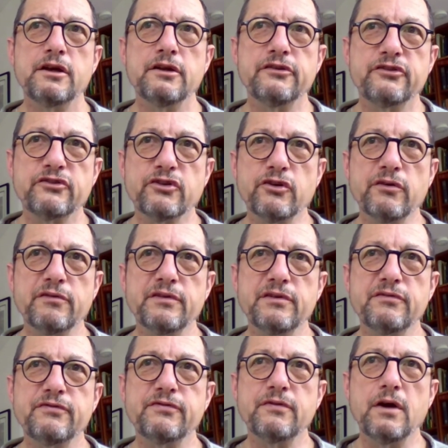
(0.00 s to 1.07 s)

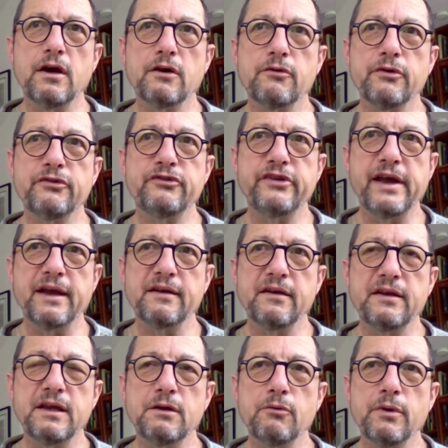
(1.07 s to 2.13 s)
conservative uh,
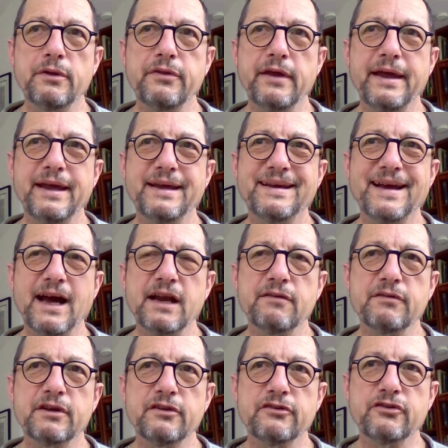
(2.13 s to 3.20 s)
Christianity with a kind
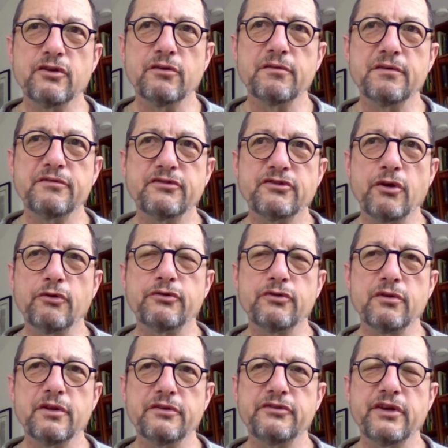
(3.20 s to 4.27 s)
of a conservative
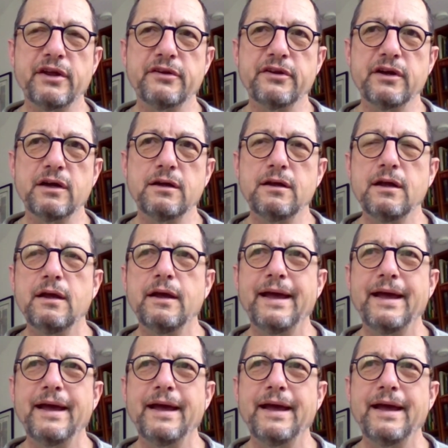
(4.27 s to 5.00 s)
social agenda,